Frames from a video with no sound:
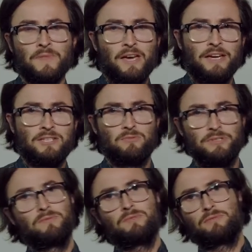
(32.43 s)
And
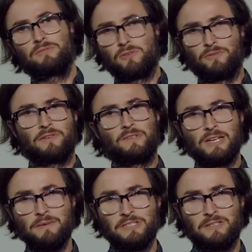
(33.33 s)
we were sort of given
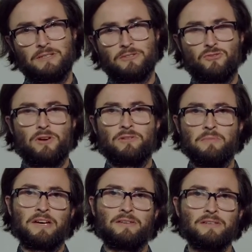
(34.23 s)
limited control
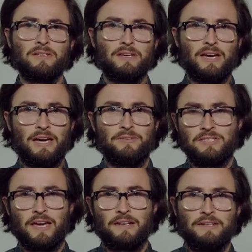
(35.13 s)
about how
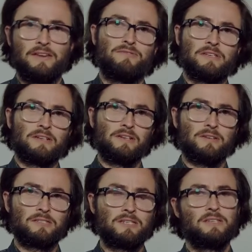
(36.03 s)
exactly everything
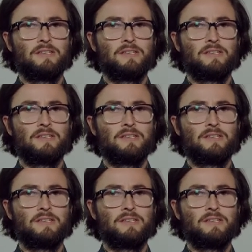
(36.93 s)
looked.